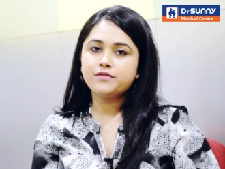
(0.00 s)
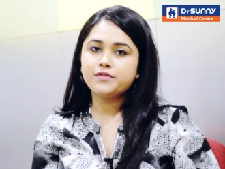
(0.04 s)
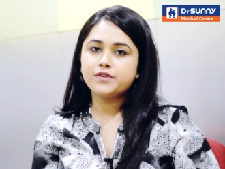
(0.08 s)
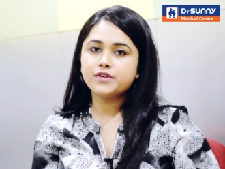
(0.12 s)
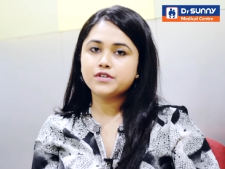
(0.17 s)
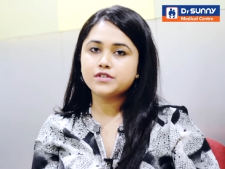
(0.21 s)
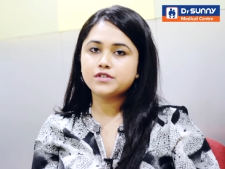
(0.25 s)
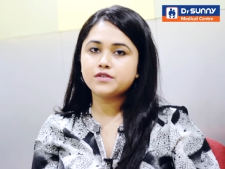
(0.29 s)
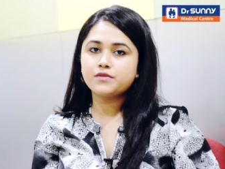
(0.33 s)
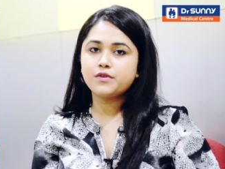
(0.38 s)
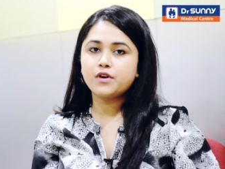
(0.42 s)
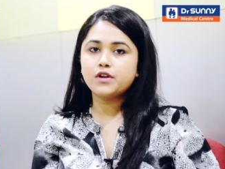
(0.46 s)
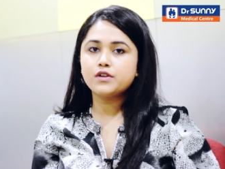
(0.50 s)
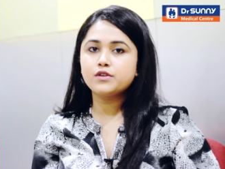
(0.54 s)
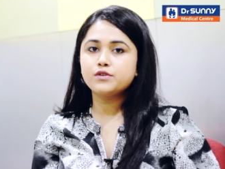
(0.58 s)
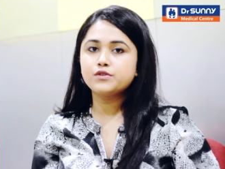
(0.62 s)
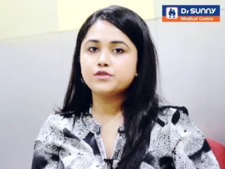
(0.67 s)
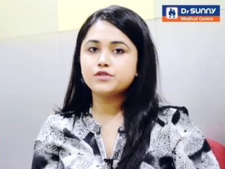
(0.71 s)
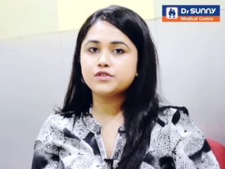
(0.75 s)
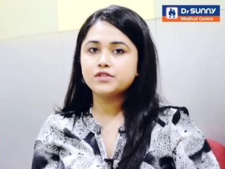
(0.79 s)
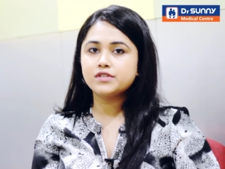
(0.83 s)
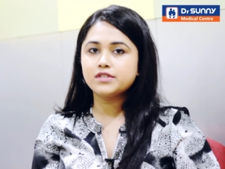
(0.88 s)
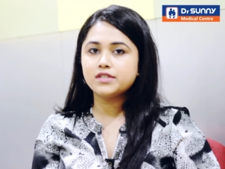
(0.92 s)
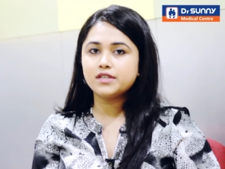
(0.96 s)
First of all, you
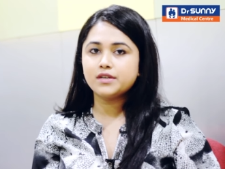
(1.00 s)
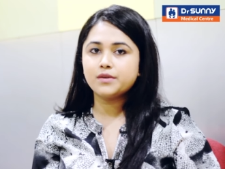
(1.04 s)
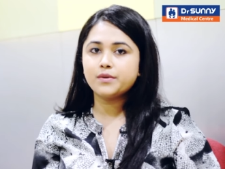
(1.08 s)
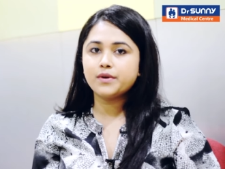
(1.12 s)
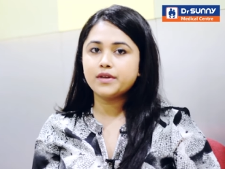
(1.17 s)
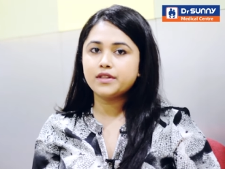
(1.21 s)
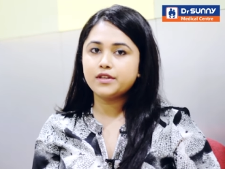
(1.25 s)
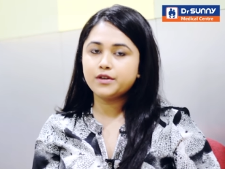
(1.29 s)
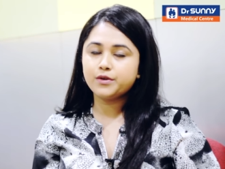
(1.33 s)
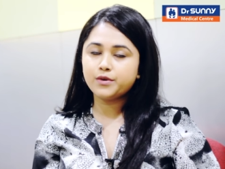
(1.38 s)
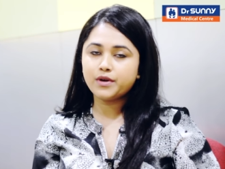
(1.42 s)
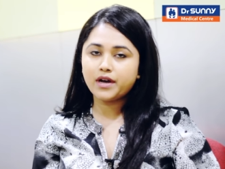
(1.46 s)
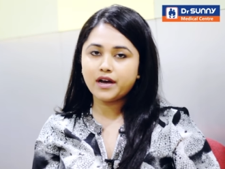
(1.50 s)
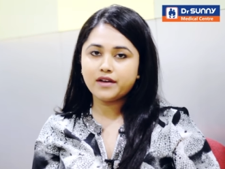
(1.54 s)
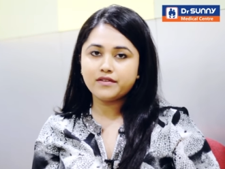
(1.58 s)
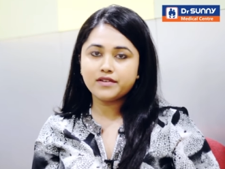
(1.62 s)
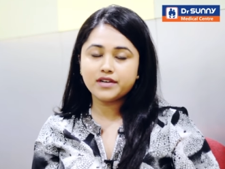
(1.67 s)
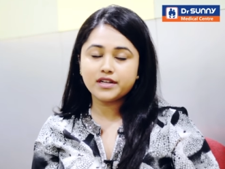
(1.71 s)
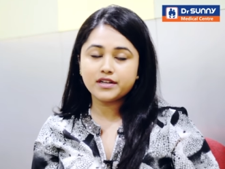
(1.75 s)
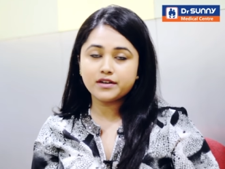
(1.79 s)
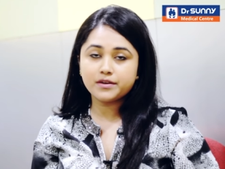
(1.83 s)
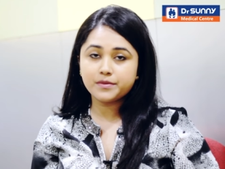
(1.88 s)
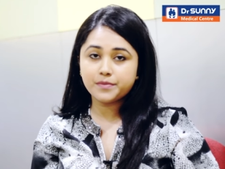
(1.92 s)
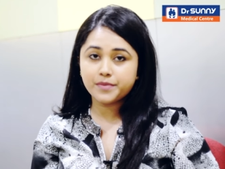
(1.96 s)
should see whether you have
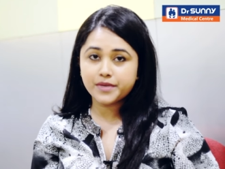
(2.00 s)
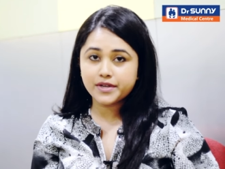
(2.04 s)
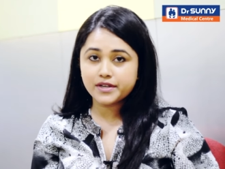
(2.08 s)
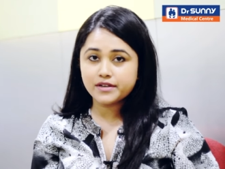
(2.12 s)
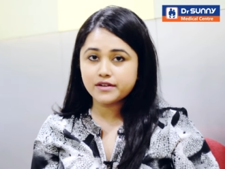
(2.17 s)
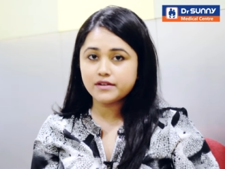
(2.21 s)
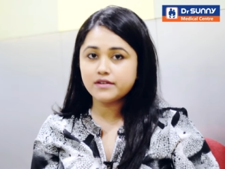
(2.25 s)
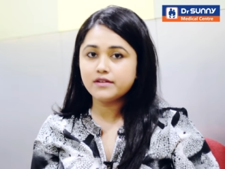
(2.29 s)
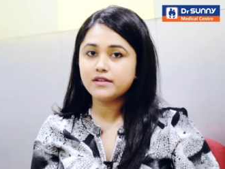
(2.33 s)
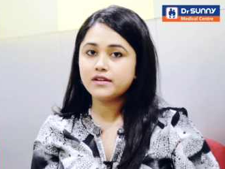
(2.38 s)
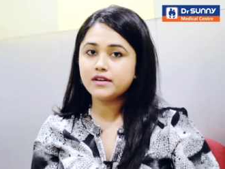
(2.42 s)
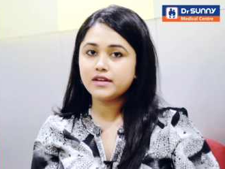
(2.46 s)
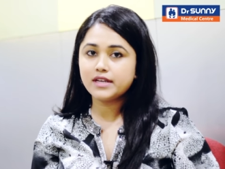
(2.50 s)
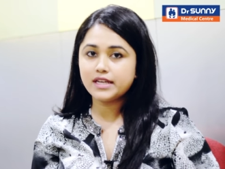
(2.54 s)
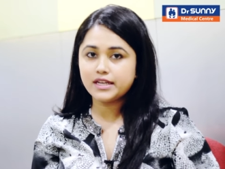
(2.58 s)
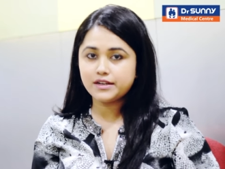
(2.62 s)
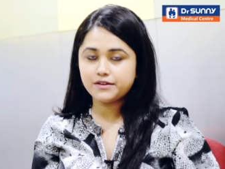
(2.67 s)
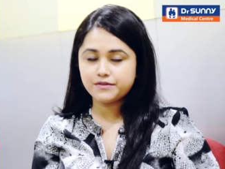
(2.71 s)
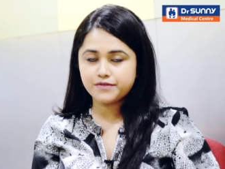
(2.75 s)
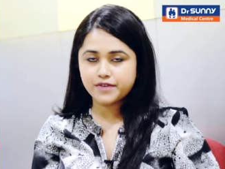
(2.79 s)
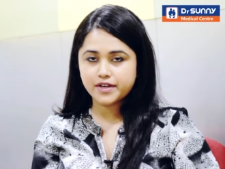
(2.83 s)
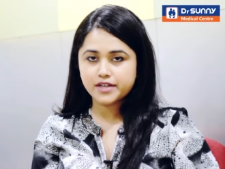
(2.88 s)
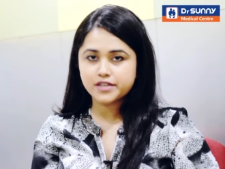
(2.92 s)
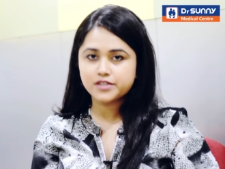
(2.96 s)
any repeated
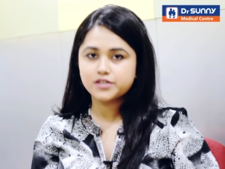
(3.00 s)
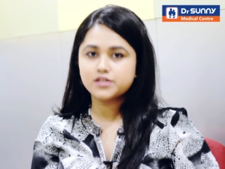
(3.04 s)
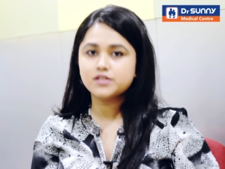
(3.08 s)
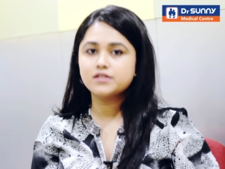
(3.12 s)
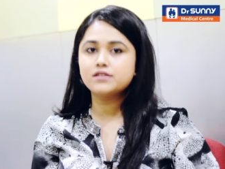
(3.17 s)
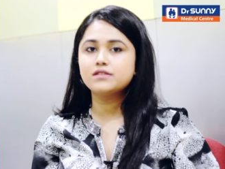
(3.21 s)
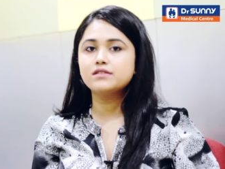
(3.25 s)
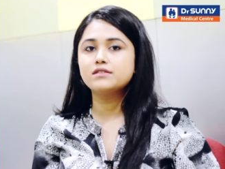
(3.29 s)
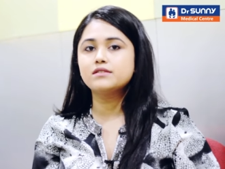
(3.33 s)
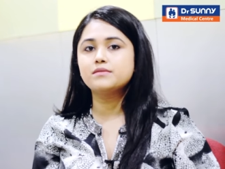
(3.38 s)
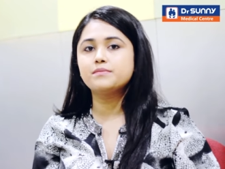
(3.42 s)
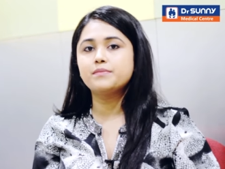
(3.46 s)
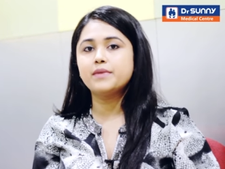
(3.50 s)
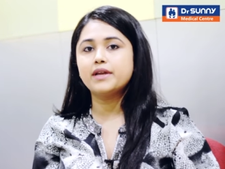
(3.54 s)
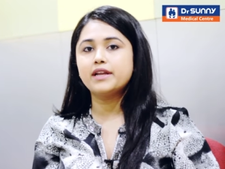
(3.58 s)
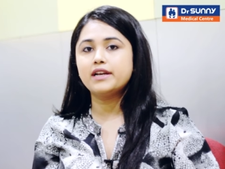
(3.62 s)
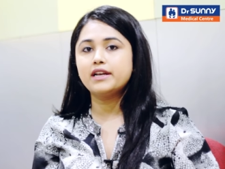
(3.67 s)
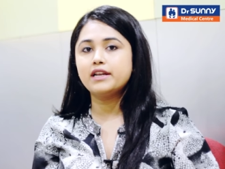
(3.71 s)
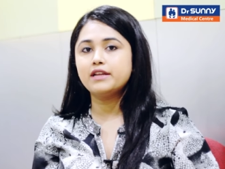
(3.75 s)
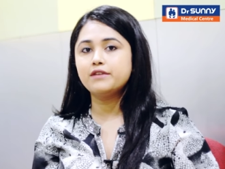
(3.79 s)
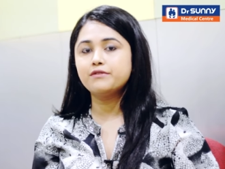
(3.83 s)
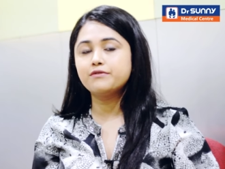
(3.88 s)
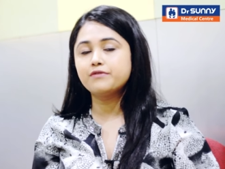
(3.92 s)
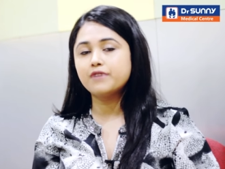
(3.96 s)
infections,
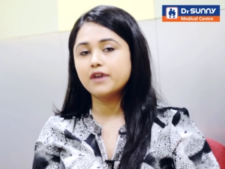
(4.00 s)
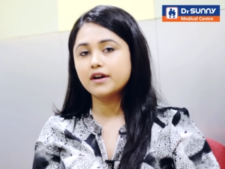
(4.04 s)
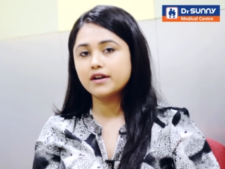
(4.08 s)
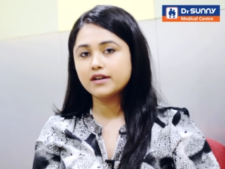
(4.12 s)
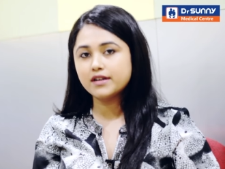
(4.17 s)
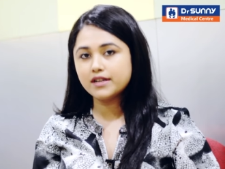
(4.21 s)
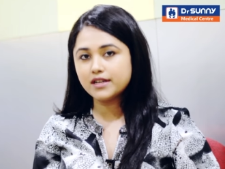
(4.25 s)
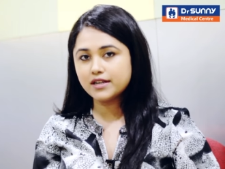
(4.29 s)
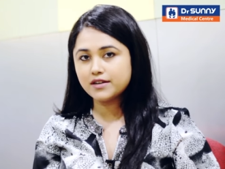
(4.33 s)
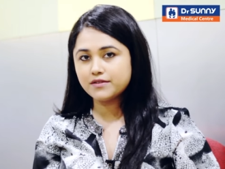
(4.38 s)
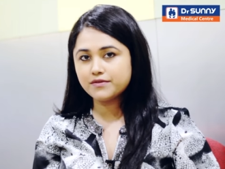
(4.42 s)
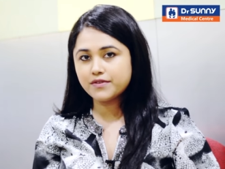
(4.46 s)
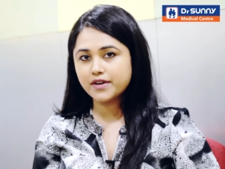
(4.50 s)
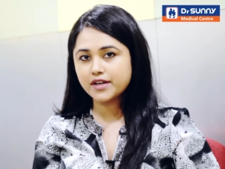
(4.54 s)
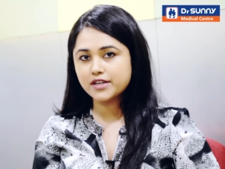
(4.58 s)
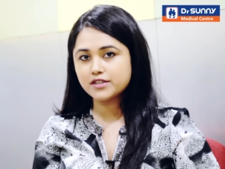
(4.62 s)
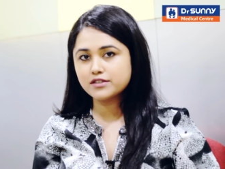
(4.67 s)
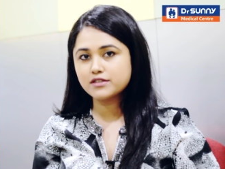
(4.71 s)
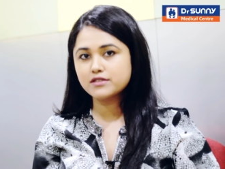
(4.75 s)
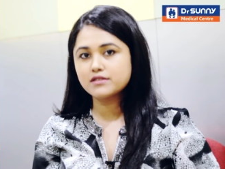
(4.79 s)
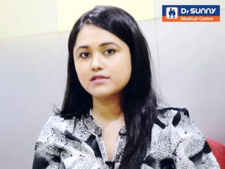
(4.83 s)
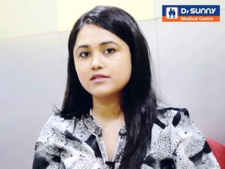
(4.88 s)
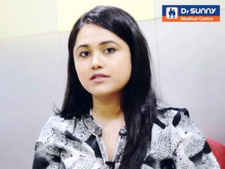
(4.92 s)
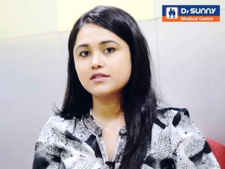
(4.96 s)
mainly fungal
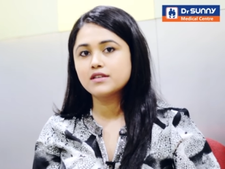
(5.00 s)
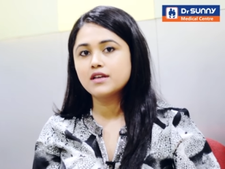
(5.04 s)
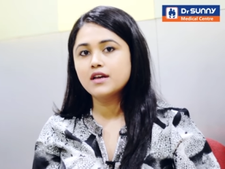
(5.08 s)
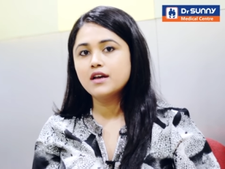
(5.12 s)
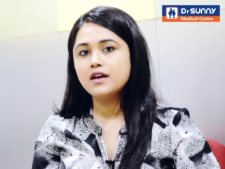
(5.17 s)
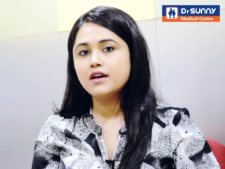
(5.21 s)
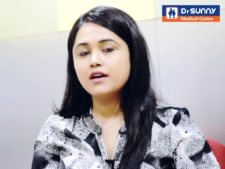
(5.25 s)
infections.